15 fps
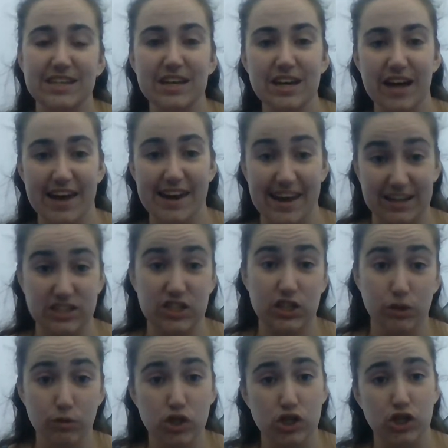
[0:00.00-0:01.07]
an
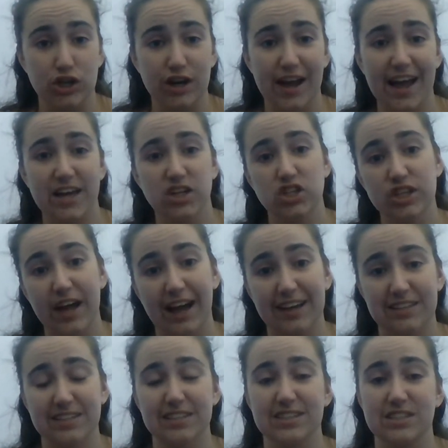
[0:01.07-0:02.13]
executioner, and she
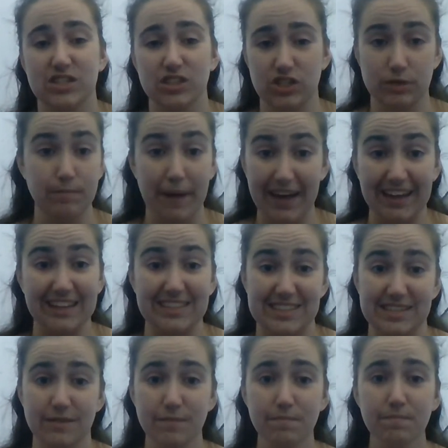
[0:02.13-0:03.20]
begs
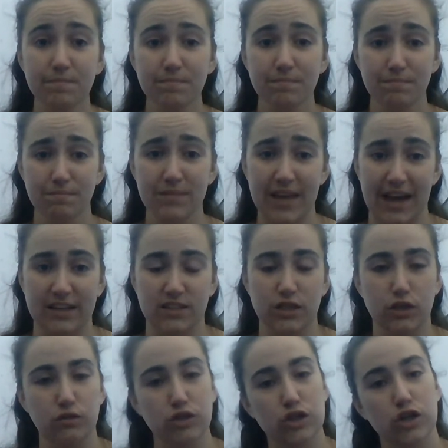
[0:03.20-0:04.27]
the
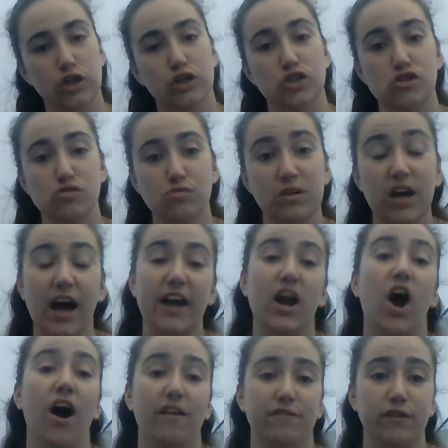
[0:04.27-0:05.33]
executioner to cut
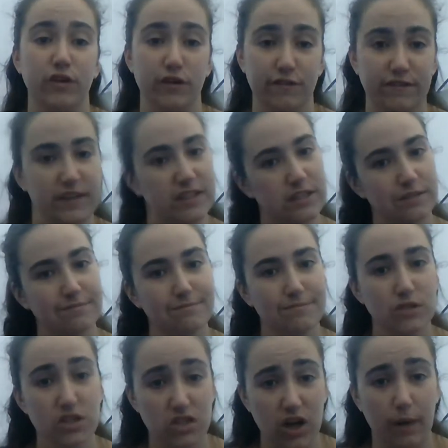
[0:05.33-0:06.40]
off her feet
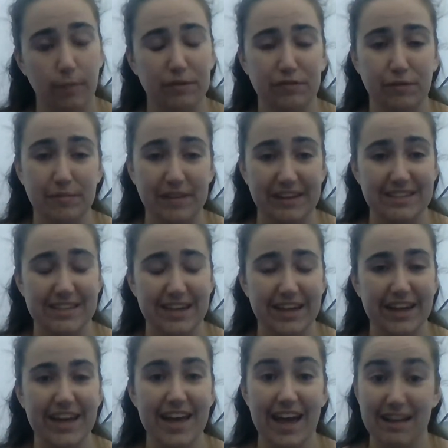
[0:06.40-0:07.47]
to stop her from dancing.
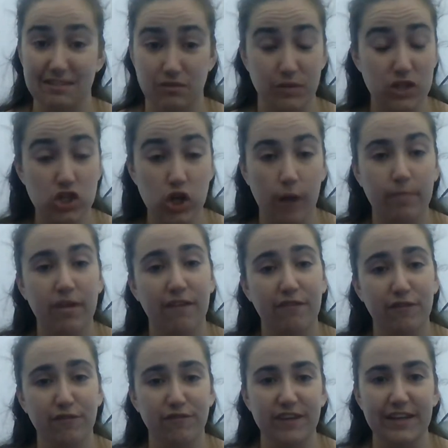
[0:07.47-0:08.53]
And so he chops off her
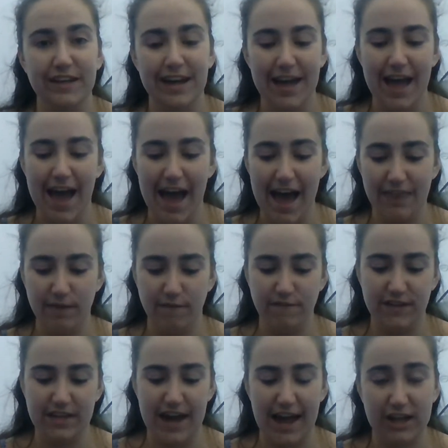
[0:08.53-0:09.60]
feet, and the
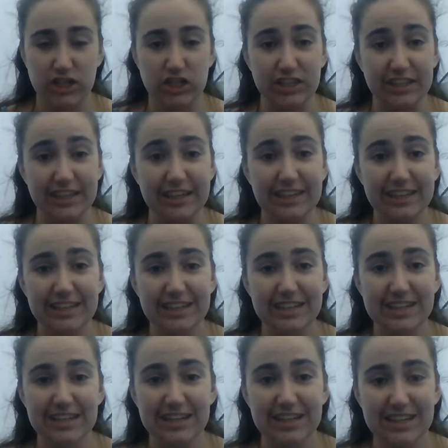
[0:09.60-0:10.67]
feet actually
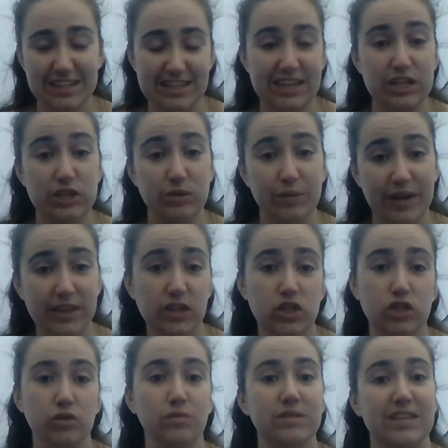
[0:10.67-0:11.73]
continue in the
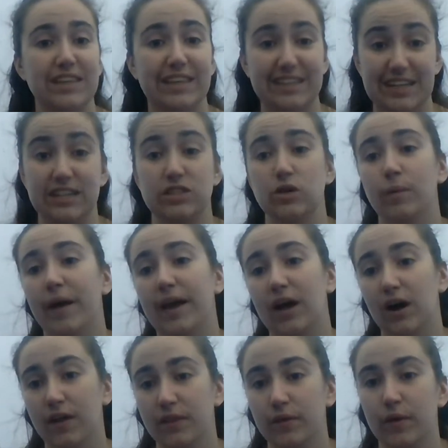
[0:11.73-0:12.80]
shoes, and they dance away
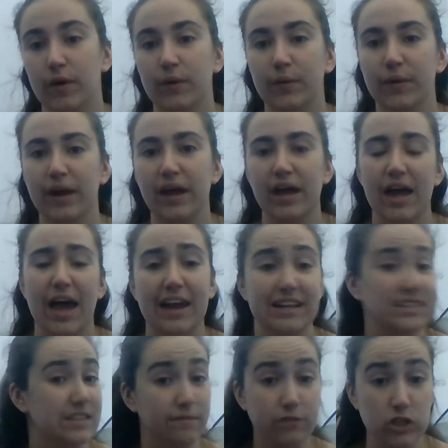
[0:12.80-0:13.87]
on their own. And in
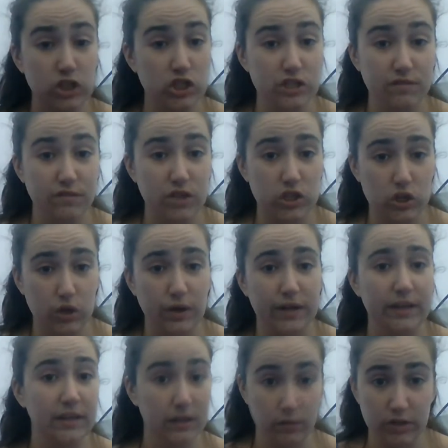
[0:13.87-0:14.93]
some versions of the story,
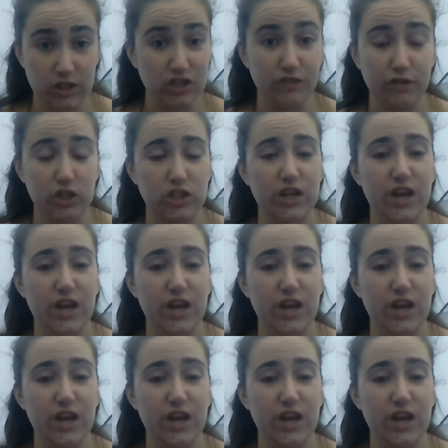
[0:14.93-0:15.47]
in the original version,